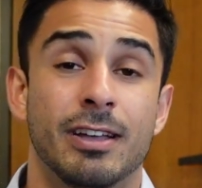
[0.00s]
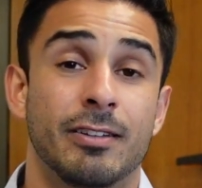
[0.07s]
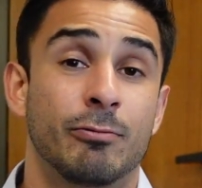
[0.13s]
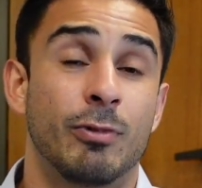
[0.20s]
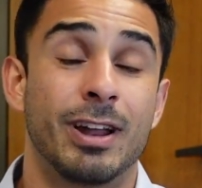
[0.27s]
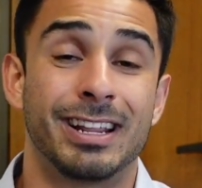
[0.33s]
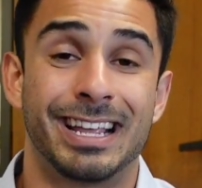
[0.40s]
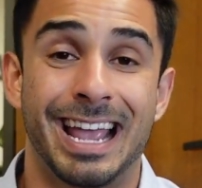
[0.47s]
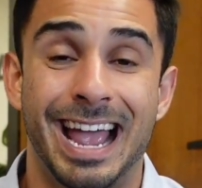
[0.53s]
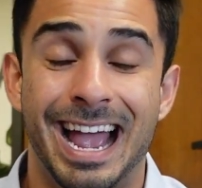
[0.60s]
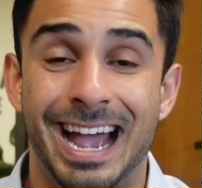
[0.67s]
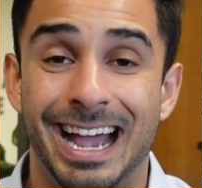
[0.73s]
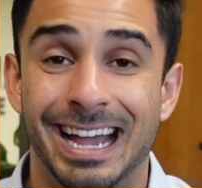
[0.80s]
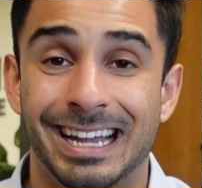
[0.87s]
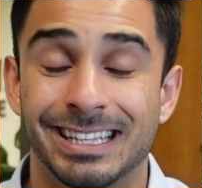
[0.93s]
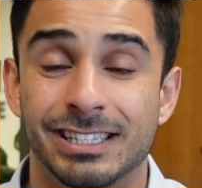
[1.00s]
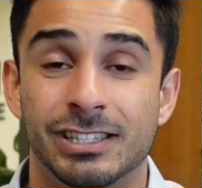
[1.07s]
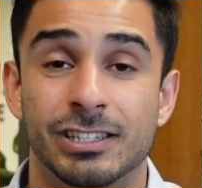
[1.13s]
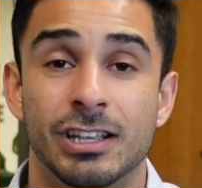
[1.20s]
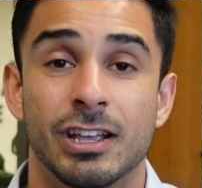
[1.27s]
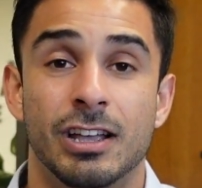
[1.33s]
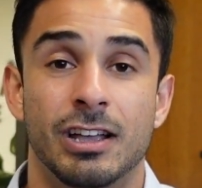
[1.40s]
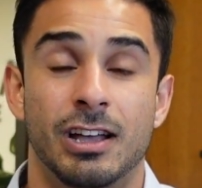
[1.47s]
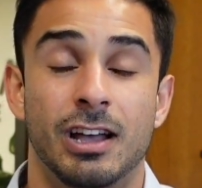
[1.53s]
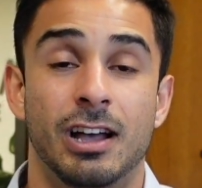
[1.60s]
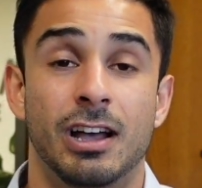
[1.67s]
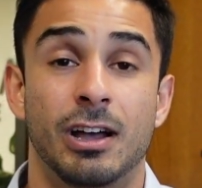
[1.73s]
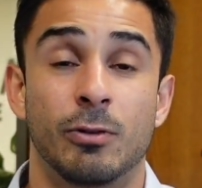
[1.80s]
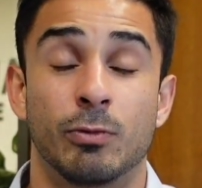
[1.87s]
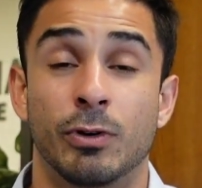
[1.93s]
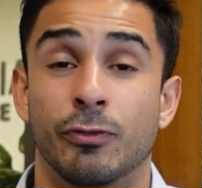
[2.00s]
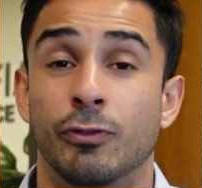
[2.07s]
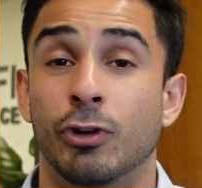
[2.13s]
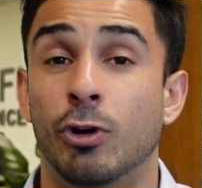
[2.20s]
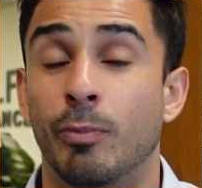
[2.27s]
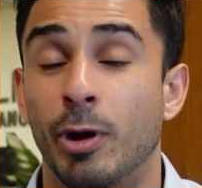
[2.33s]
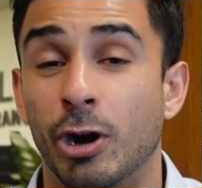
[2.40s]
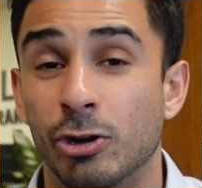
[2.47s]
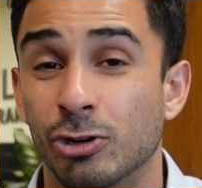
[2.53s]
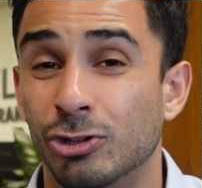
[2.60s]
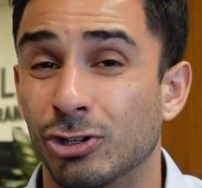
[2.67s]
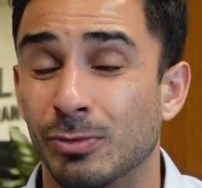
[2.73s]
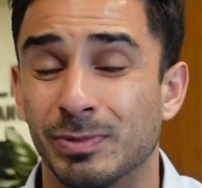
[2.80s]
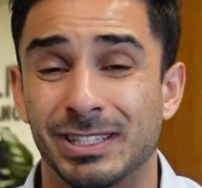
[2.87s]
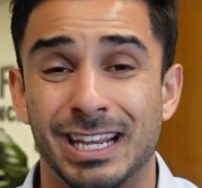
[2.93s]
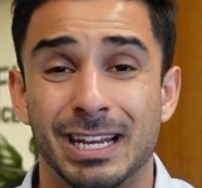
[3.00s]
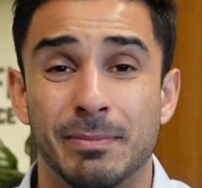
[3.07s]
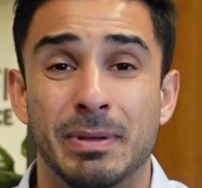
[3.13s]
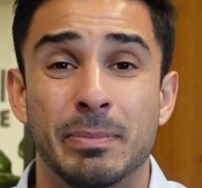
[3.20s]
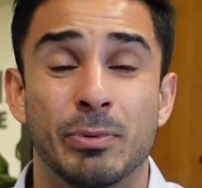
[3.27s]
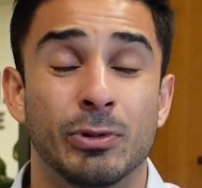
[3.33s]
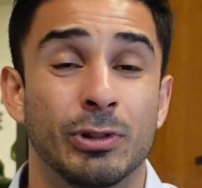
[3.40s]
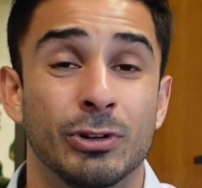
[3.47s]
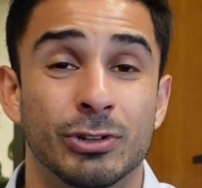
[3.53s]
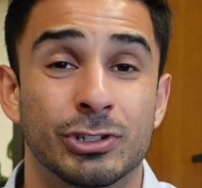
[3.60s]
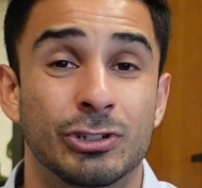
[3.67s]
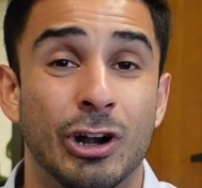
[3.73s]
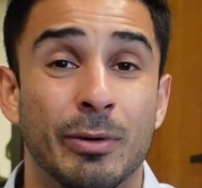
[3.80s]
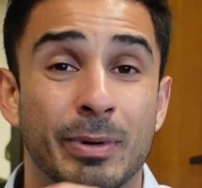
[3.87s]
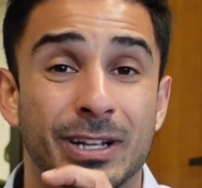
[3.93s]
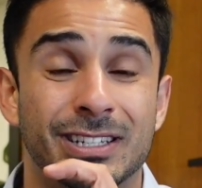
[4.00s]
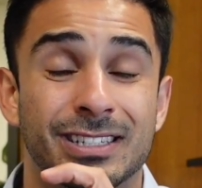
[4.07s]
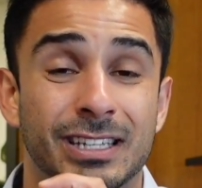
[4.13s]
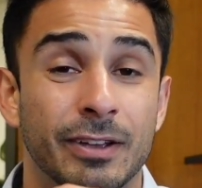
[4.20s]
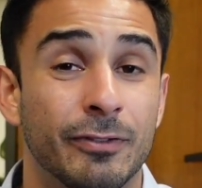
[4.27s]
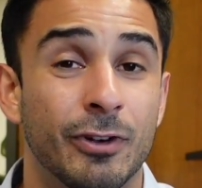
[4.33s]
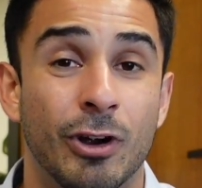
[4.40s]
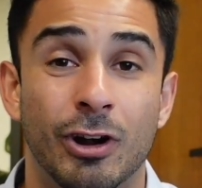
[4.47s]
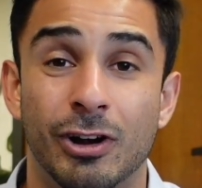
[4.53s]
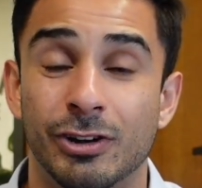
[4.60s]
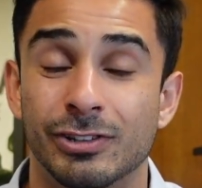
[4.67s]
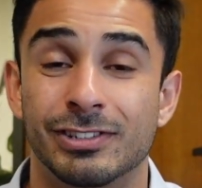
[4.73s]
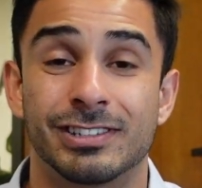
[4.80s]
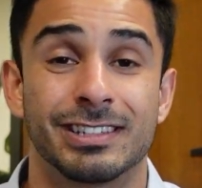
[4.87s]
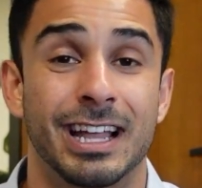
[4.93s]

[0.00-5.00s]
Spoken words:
running ads, referral partnerships, sending people little Starbucks gift cards.